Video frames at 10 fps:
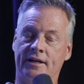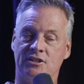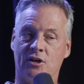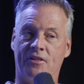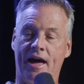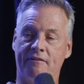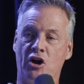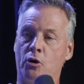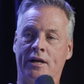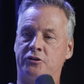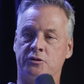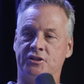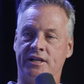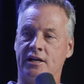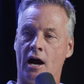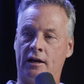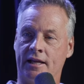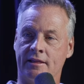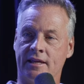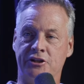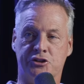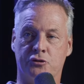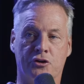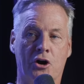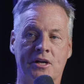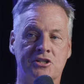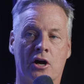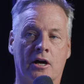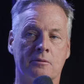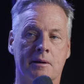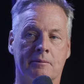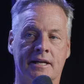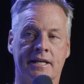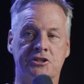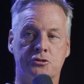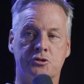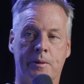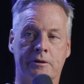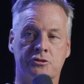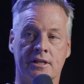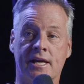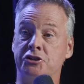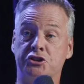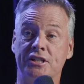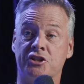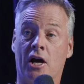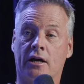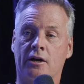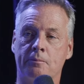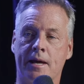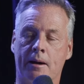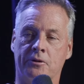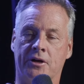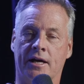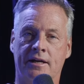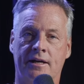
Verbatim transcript: so right. if they have no interest in godly things, you'll know He's not going to be able to lead you spiritually, and she's not going to be able to